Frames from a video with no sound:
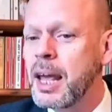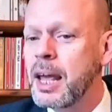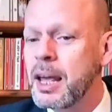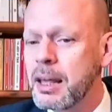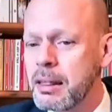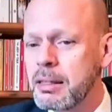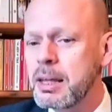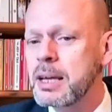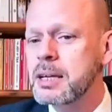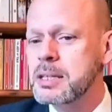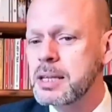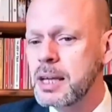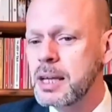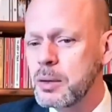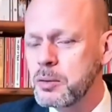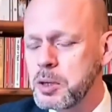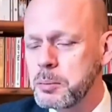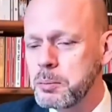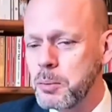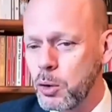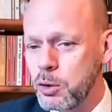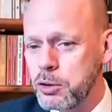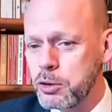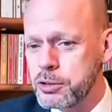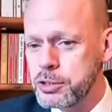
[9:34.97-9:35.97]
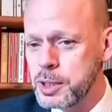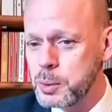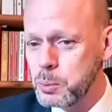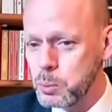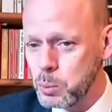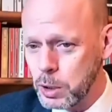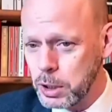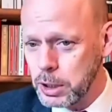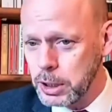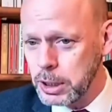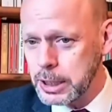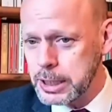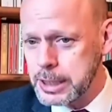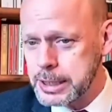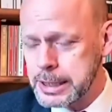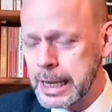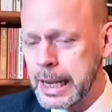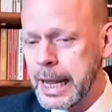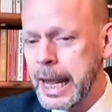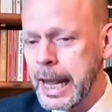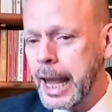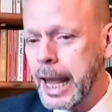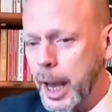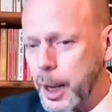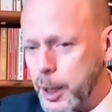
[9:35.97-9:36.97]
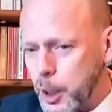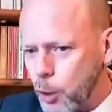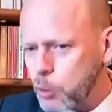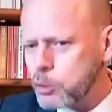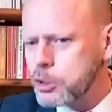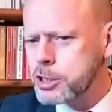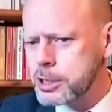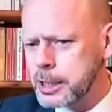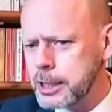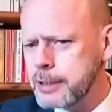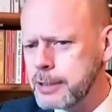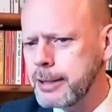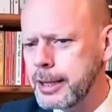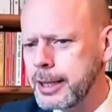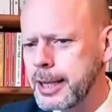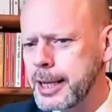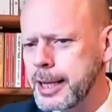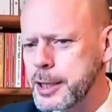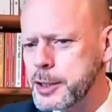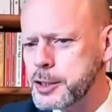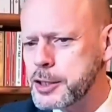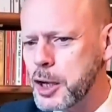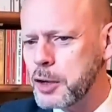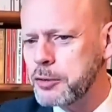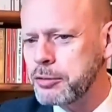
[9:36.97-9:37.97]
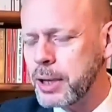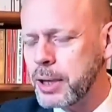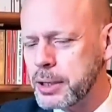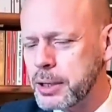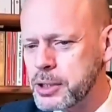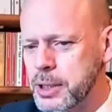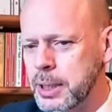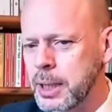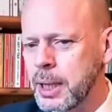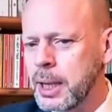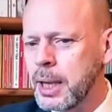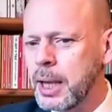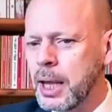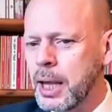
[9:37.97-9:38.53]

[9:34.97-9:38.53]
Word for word: That's how democracy works. And I honestly think here, Sophy, actually,